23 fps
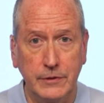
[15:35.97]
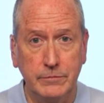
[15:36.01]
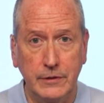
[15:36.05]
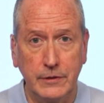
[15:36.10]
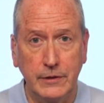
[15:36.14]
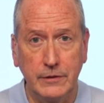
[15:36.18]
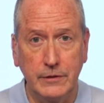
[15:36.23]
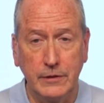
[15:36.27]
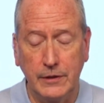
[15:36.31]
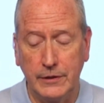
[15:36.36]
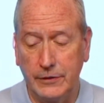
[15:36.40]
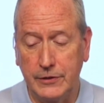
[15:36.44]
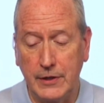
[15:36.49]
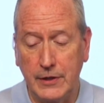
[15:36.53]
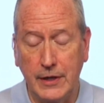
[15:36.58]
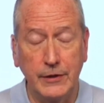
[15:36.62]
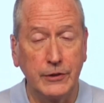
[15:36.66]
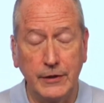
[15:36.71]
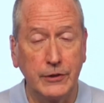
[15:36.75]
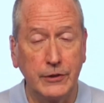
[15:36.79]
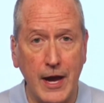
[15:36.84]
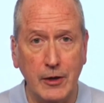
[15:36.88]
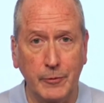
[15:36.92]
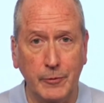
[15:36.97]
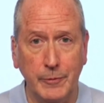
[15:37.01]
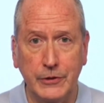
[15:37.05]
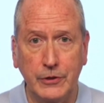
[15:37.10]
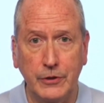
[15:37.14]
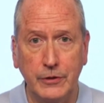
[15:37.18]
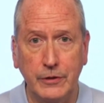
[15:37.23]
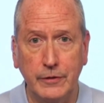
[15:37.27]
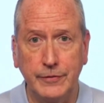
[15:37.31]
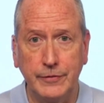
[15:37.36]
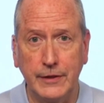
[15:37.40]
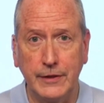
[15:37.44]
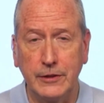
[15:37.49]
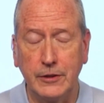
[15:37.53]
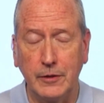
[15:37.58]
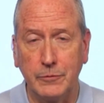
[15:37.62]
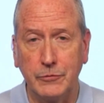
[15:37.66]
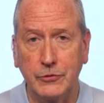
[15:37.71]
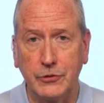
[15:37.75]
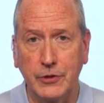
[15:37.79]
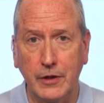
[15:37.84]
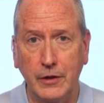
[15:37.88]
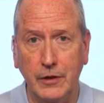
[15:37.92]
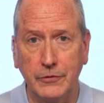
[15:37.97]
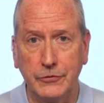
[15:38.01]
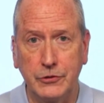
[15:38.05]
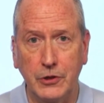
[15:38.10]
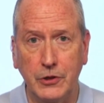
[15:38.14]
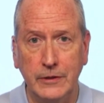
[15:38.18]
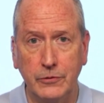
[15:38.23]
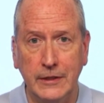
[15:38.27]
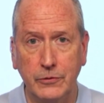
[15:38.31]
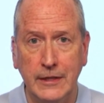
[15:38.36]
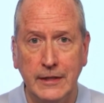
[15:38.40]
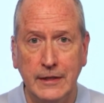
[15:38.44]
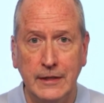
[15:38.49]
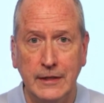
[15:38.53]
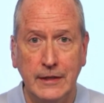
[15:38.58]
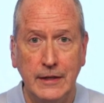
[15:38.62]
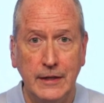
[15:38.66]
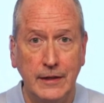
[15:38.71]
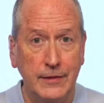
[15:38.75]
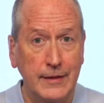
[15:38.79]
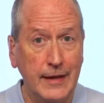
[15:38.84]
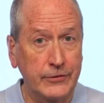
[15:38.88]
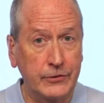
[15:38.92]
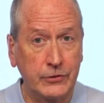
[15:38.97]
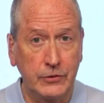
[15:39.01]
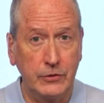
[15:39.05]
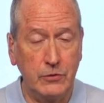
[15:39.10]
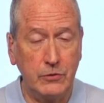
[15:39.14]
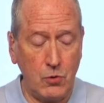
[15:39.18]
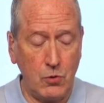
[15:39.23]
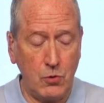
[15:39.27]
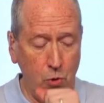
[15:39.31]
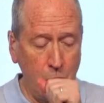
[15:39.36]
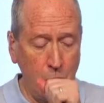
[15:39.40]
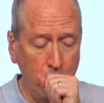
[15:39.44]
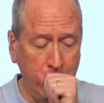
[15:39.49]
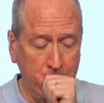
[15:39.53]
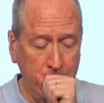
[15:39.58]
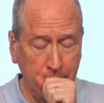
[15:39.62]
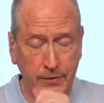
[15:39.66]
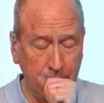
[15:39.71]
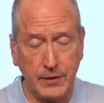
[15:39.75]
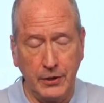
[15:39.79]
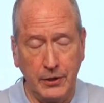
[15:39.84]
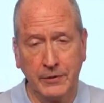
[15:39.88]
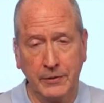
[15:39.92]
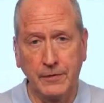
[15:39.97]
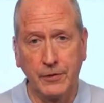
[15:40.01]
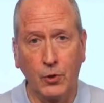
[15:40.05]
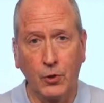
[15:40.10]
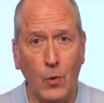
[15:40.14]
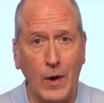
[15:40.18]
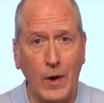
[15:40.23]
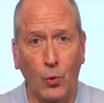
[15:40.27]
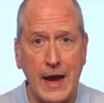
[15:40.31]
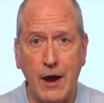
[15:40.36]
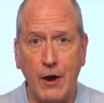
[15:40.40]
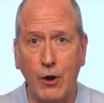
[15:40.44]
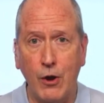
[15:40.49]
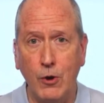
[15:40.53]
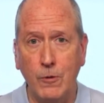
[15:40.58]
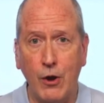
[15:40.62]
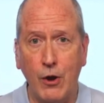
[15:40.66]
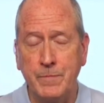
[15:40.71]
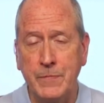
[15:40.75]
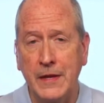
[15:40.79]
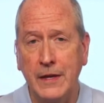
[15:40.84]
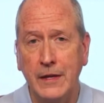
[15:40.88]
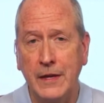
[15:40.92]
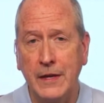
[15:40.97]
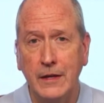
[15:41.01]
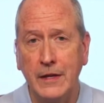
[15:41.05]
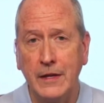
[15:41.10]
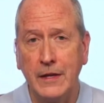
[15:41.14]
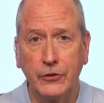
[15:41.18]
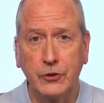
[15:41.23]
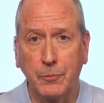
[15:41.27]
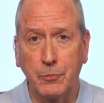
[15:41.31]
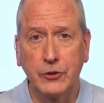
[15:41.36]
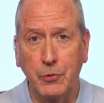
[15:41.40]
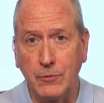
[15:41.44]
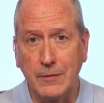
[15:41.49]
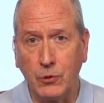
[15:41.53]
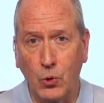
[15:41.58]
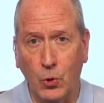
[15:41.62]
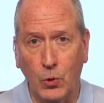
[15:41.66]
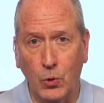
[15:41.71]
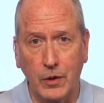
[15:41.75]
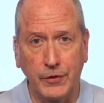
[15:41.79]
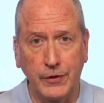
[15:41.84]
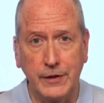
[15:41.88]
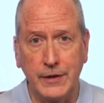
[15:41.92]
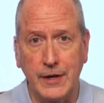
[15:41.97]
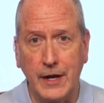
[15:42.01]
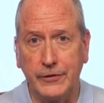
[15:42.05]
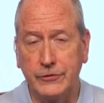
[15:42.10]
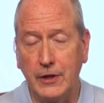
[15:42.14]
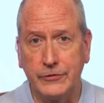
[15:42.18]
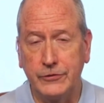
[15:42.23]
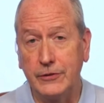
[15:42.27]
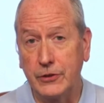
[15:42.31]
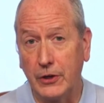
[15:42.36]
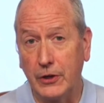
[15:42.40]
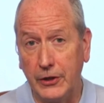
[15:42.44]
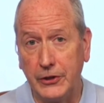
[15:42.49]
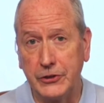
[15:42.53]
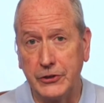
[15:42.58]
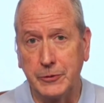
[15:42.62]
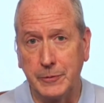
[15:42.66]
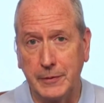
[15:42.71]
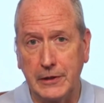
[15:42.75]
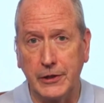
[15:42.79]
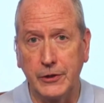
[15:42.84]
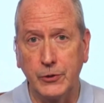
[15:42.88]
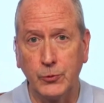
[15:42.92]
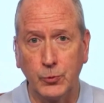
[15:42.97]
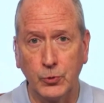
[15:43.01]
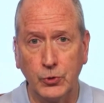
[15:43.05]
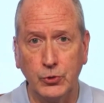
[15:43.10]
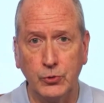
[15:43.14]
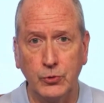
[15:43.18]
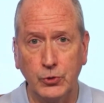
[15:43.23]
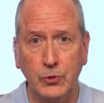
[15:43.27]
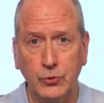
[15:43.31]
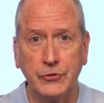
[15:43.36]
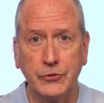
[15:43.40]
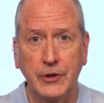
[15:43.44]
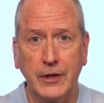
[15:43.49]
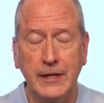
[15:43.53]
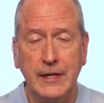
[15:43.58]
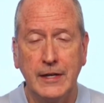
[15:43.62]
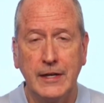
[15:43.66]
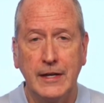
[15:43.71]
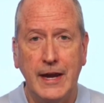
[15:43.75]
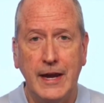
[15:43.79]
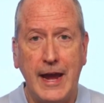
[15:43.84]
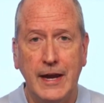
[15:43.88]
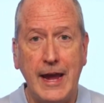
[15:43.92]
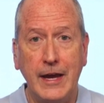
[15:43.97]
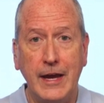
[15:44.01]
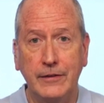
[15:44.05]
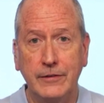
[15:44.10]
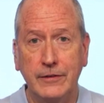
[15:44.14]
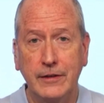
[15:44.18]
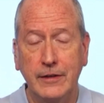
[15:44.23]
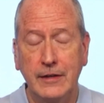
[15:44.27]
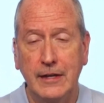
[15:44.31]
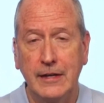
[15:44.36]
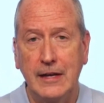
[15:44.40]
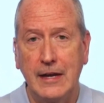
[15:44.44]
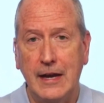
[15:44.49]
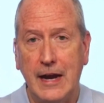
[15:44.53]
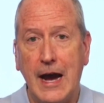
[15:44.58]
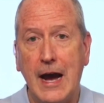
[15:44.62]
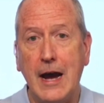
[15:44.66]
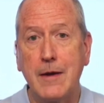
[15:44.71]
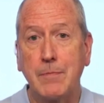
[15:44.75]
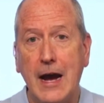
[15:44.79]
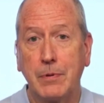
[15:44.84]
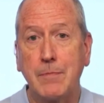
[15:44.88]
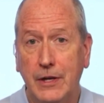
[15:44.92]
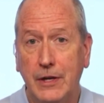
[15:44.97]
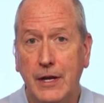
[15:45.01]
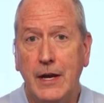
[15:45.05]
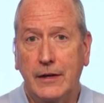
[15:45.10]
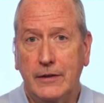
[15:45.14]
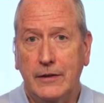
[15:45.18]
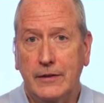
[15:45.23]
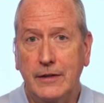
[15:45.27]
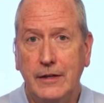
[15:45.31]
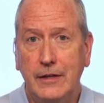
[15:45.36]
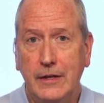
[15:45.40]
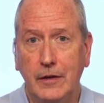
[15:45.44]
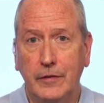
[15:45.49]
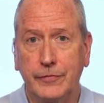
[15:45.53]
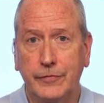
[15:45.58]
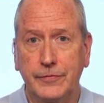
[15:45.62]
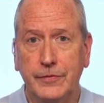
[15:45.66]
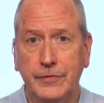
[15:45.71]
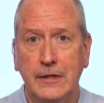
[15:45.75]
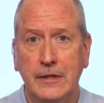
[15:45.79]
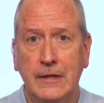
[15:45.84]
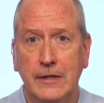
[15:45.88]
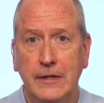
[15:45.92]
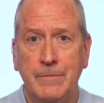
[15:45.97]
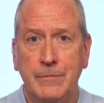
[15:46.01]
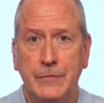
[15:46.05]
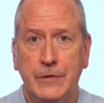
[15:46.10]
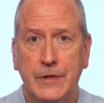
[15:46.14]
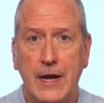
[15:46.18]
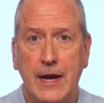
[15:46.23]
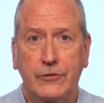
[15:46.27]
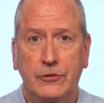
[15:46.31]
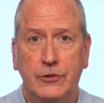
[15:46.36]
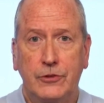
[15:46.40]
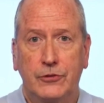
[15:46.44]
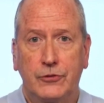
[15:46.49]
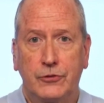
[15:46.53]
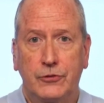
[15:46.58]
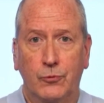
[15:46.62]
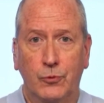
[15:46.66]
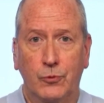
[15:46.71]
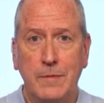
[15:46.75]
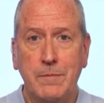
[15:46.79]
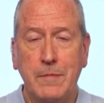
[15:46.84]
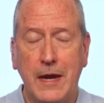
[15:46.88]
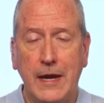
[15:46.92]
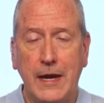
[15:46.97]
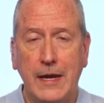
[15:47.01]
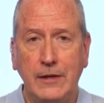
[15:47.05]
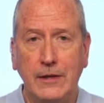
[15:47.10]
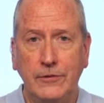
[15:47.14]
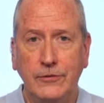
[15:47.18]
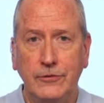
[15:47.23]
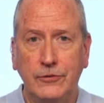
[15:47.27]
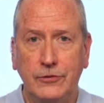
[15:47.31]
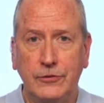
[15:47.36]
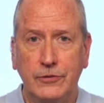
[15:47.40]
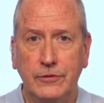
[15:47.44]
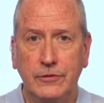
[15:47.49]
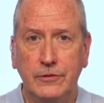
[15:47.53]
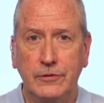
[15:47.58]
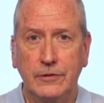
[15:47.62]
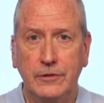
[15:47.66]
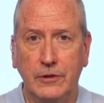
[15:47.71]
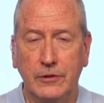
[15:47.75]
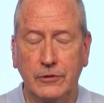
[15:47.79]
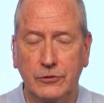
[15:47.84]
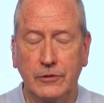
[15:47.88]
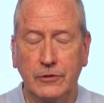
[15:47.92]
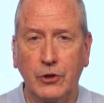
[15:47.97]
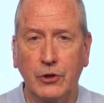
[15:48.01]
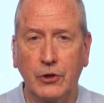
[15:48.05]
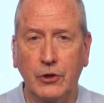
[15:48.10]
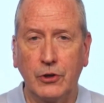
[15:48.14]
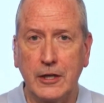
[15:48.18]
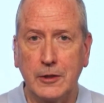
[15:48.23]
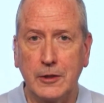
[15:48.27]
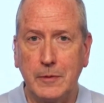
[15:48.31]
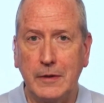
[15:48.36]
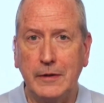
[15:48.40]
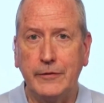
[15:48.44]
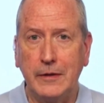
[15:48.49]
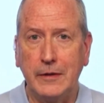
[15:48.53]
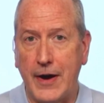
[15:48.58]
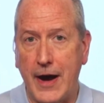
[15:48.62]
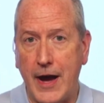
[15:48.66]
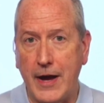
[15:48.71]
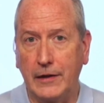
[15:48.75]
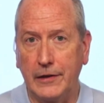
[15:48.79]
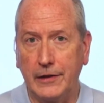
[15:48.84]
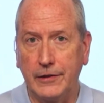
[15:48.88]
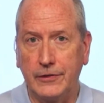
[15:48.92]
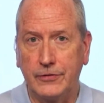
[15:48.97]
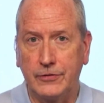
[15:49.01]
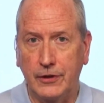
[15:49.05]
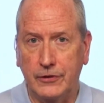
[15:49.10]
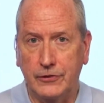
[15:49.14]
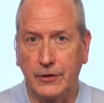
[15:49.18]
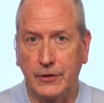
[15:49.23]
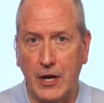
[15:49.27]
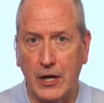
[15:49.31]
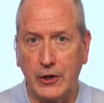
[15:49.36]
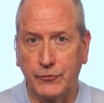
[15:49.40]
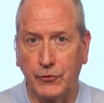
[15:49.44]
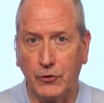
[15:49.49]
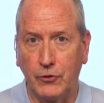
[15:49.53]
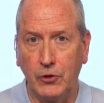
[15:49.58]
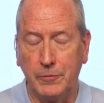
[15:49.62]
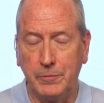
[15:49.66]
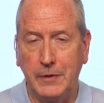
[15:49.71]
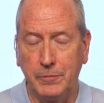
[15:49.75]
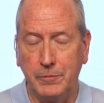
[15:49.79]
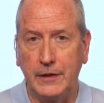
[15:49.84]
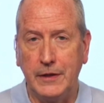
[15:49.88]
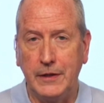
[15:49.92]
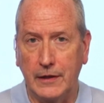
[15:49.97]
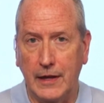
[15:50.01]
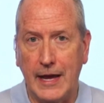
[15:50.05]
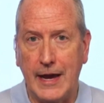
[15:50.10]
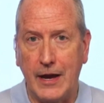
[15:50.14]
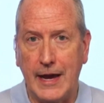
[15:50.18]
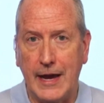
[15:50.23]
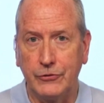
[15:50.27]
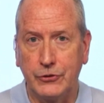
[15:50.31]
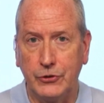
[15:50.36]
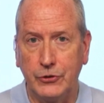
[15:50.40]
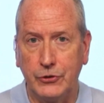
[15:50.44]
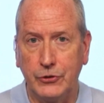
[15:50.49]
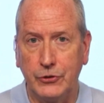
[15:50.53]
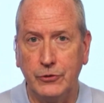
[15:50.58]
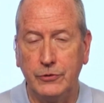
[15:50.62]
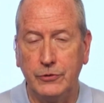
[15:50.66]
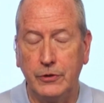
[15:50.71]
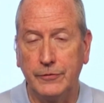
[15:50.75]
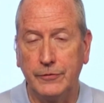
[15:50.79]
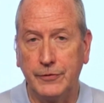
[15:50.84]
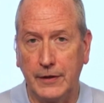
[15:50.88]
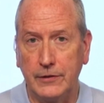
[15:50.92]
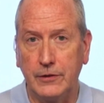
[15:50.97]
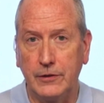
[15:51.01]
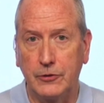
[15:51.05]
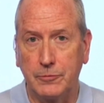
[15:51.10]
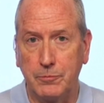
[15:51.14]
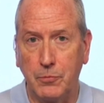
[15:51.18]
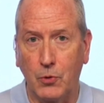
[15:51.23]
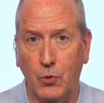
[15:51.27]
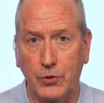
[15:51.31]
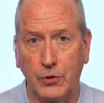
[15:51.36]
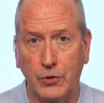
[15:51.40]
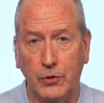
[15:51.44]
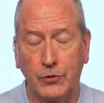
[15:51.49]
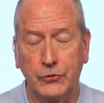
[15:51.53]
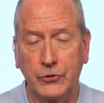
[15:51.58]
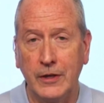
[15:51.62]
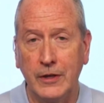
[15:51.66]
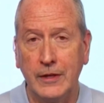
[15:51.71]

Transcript: entitlement to defend themselves. So that's the way I hope the Supreme Court of the United States ultimately rules. And I predict if Texas remains or turns out to be finally successful in being allowed to defend its borders,